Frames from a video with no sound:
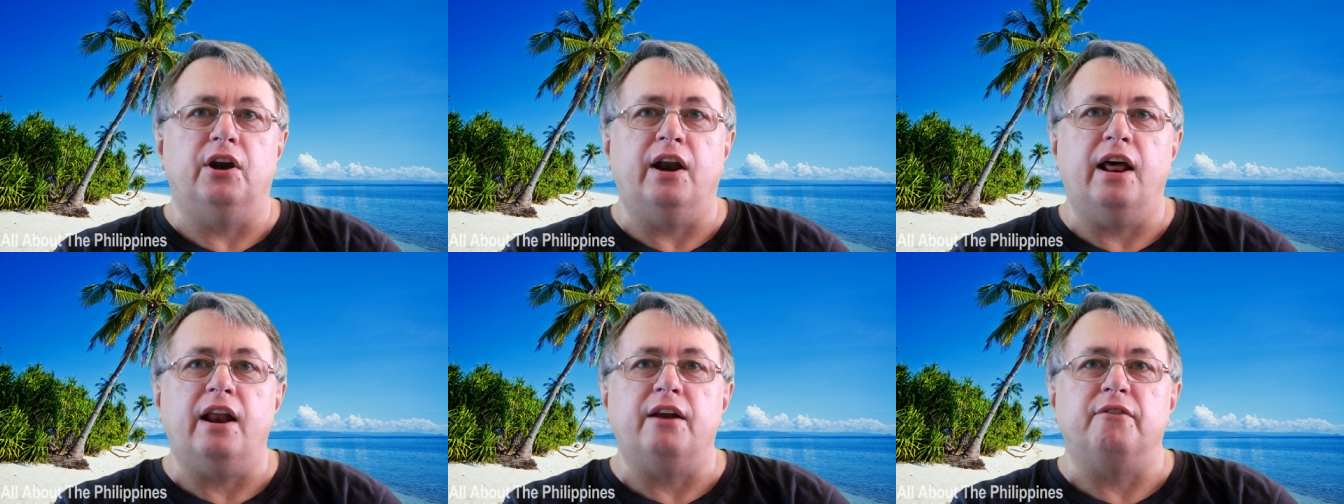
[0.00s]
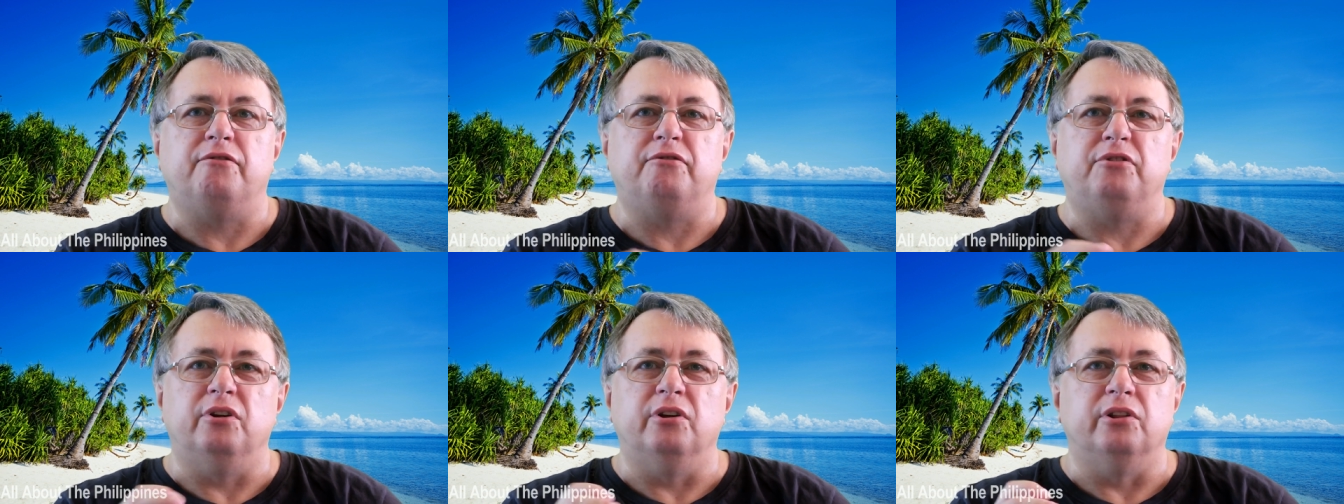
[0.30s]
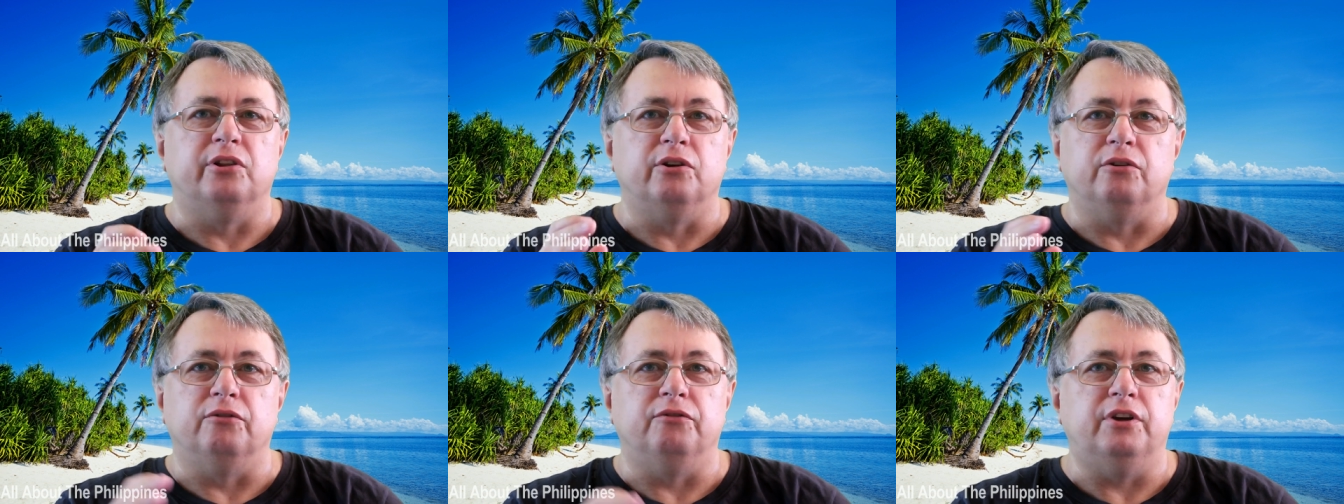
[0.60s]
and had a few
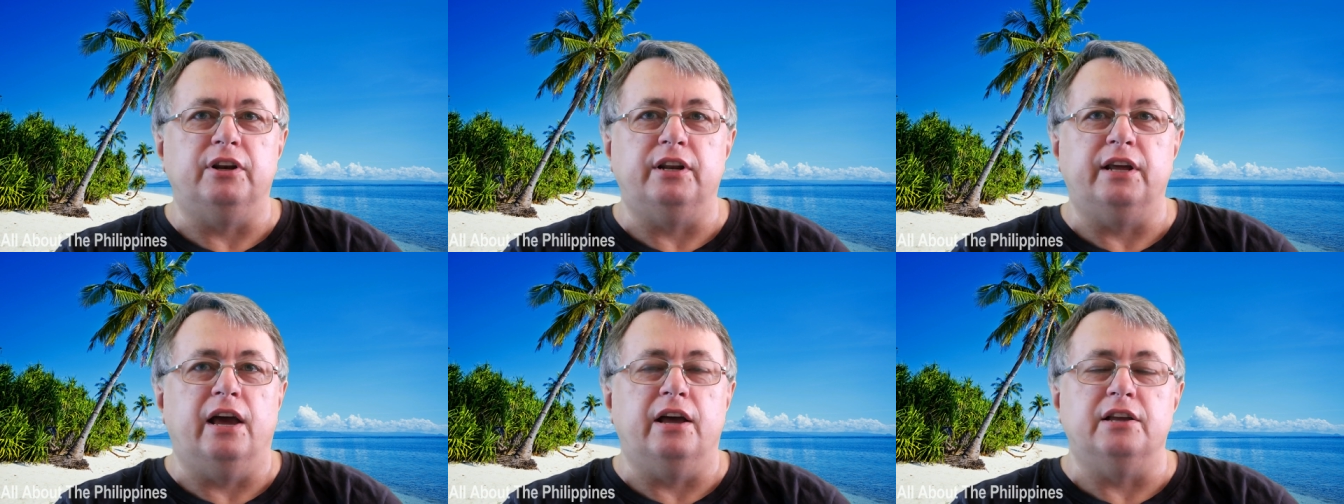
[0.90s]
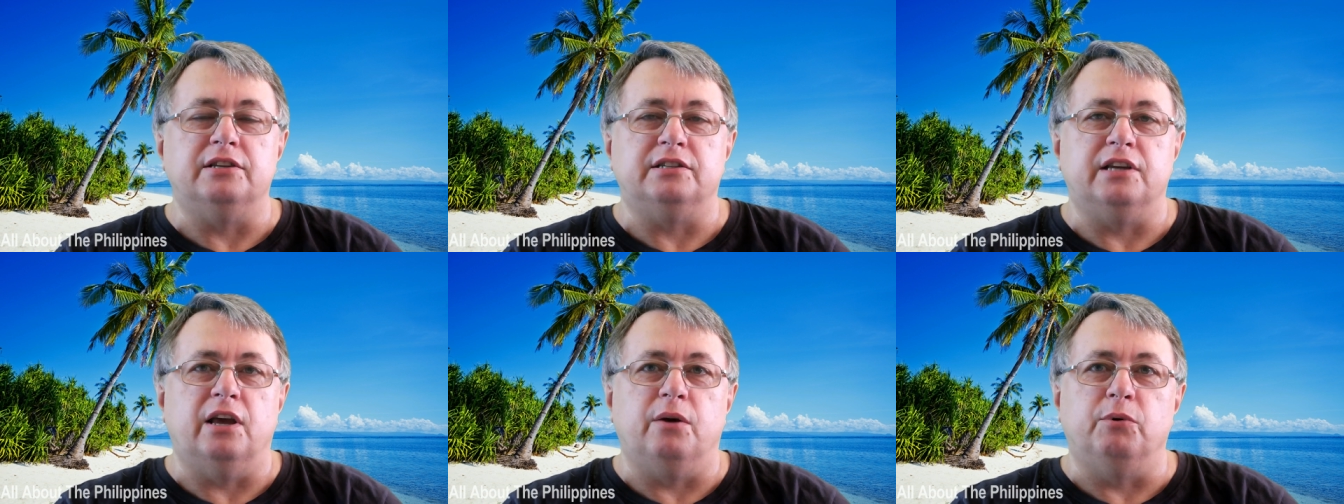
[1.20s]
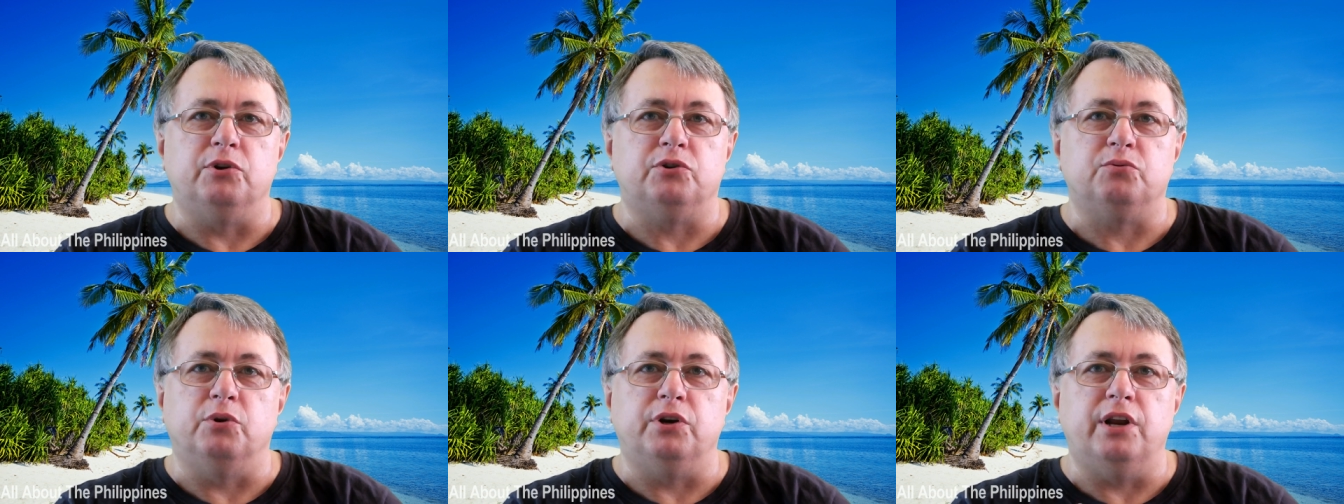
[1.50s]
little videos there
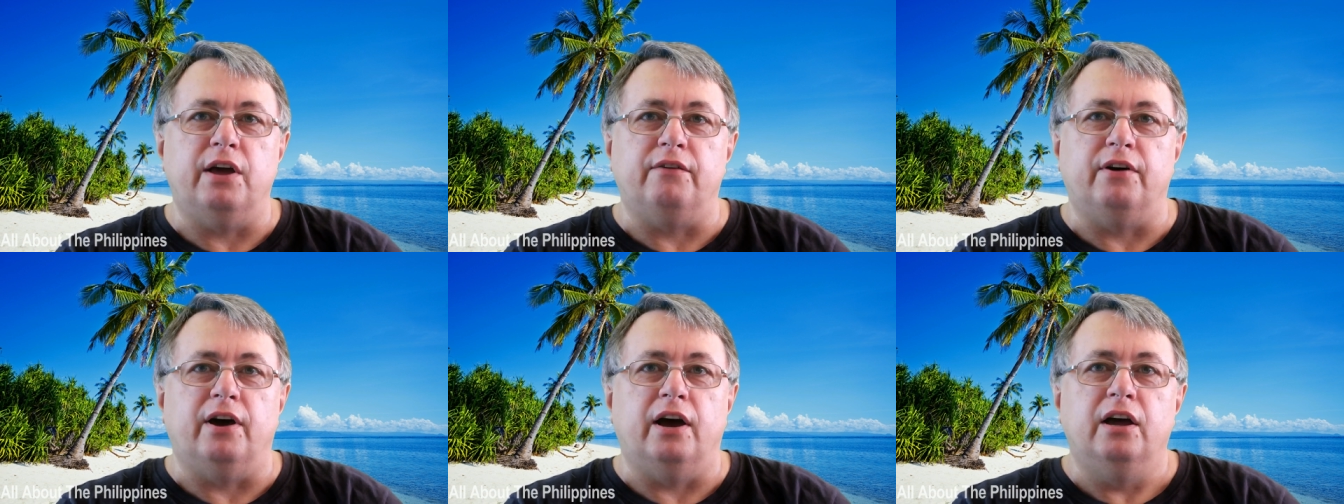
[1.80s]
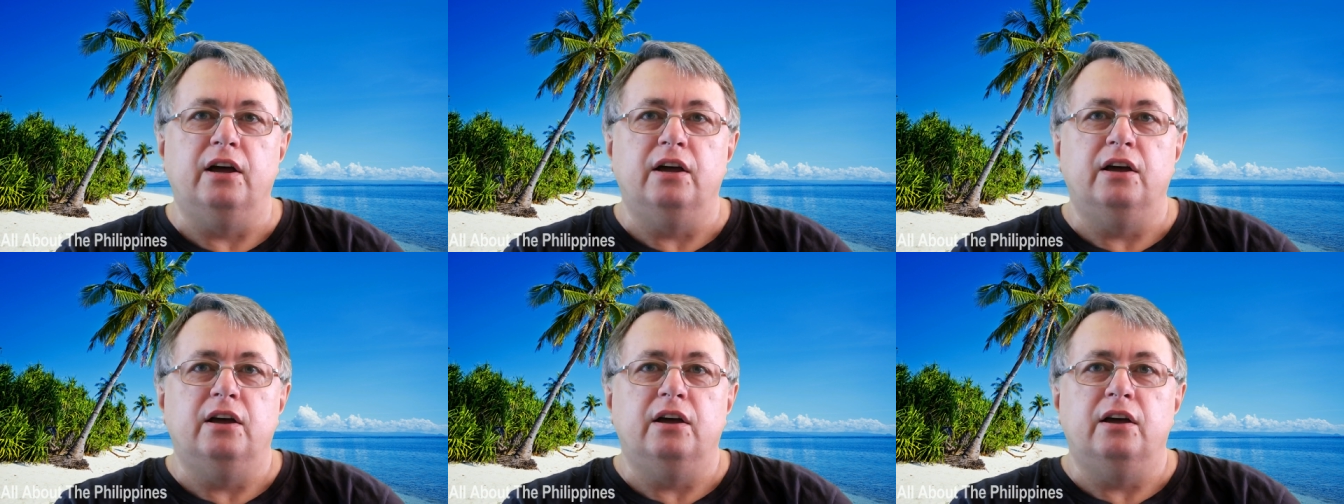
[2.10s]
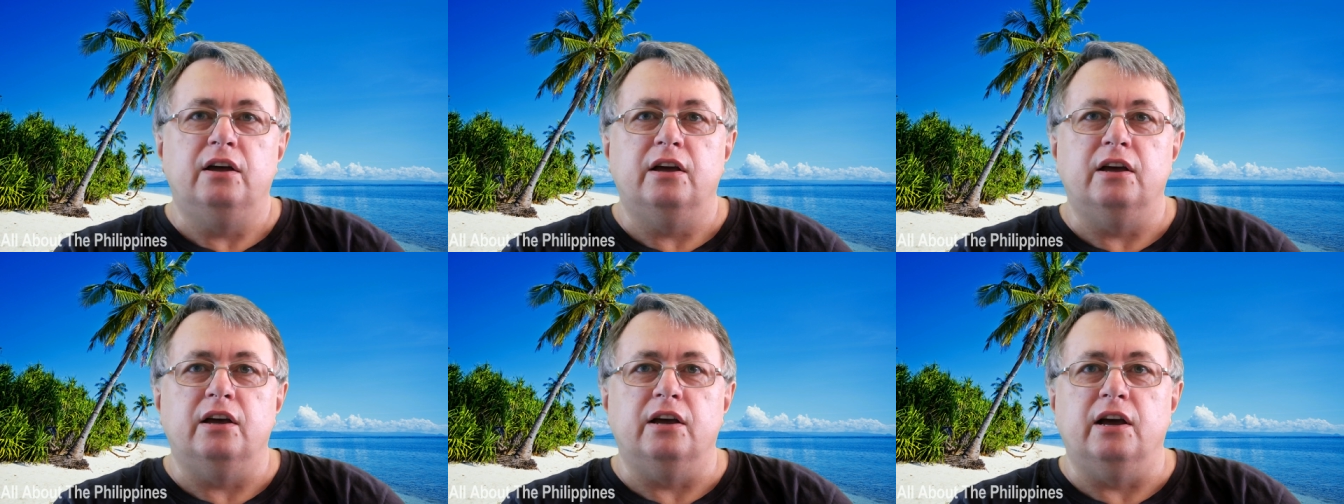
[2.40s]
which were never
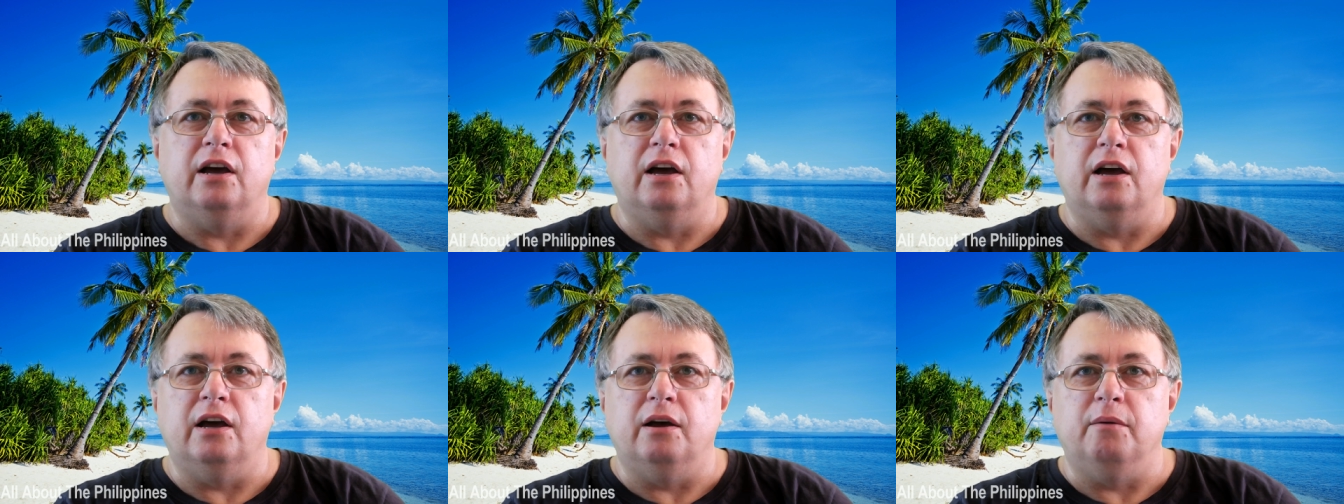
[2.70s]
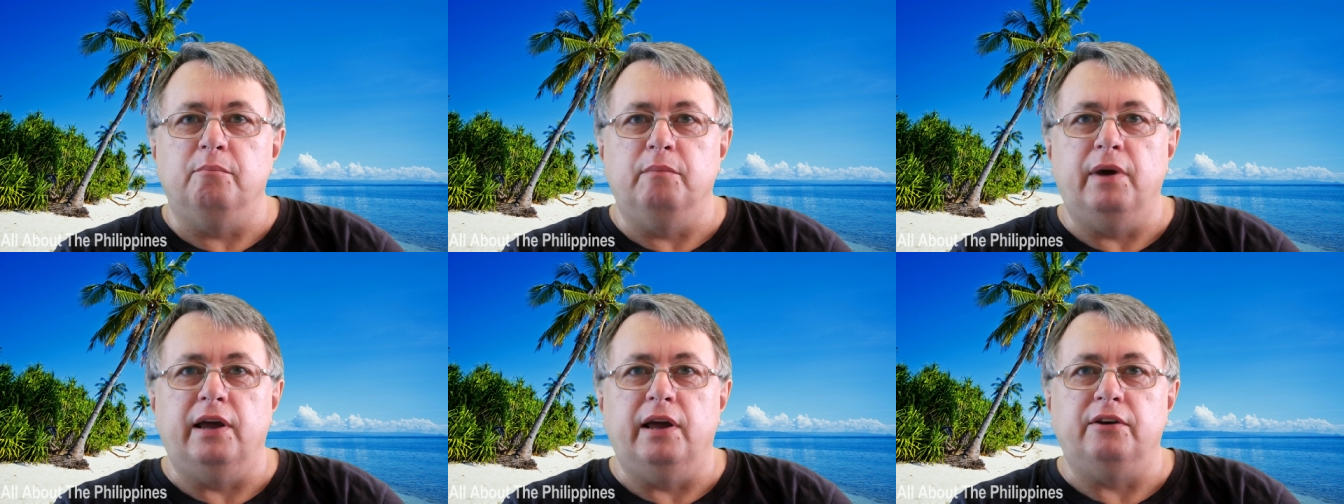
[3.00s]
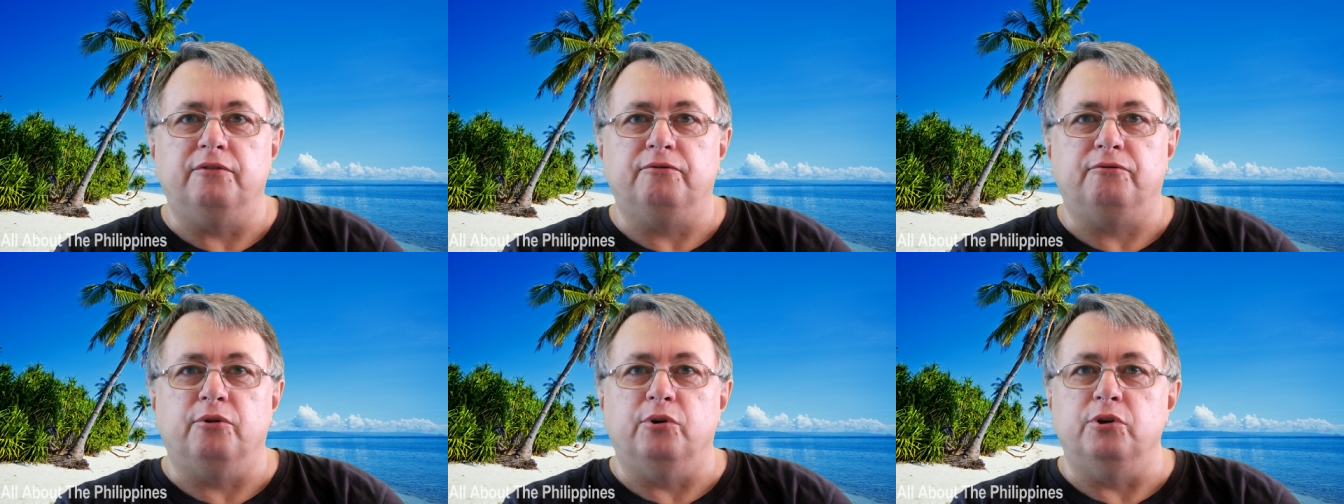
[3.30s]

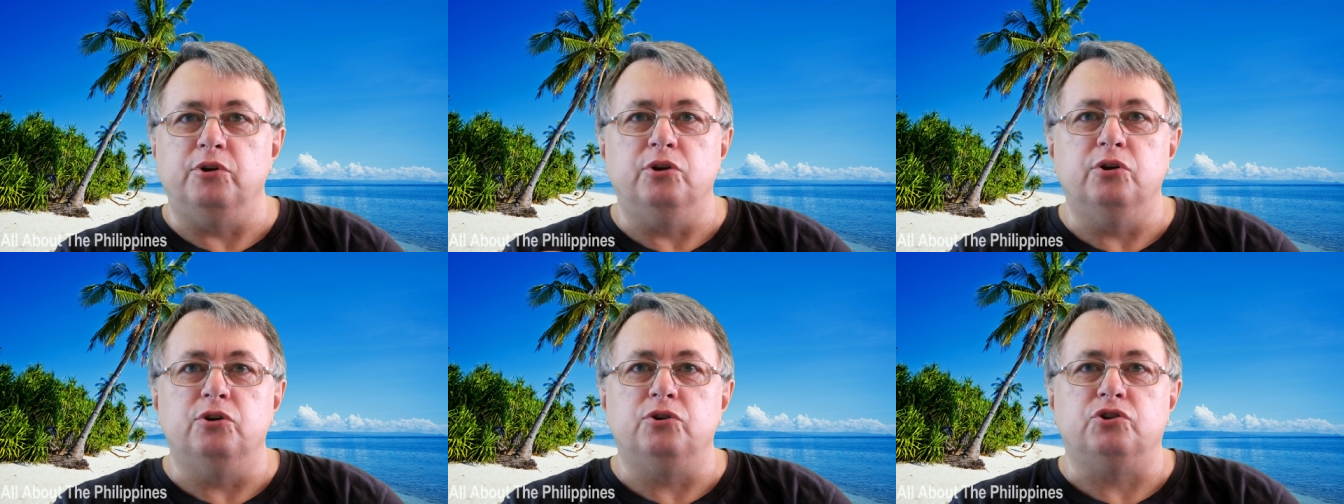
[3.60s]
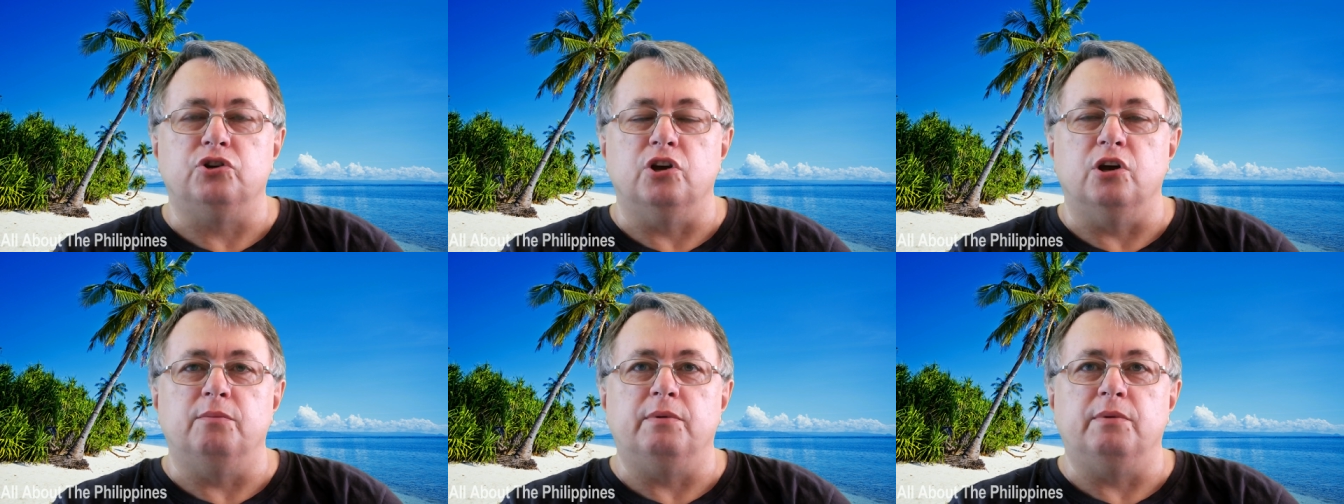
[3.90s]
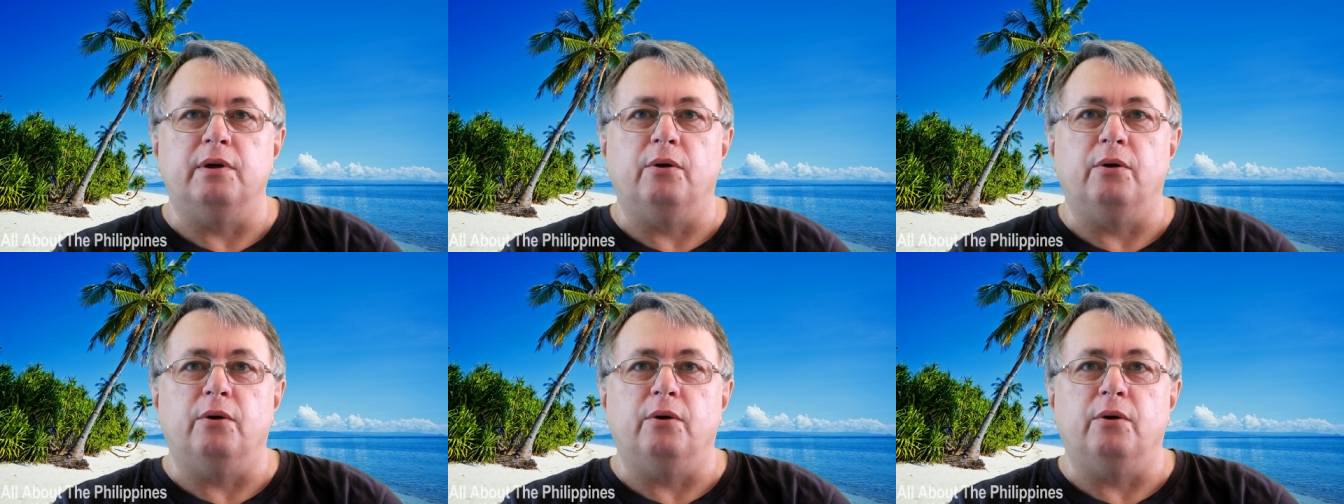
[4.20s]
meant for YouTube.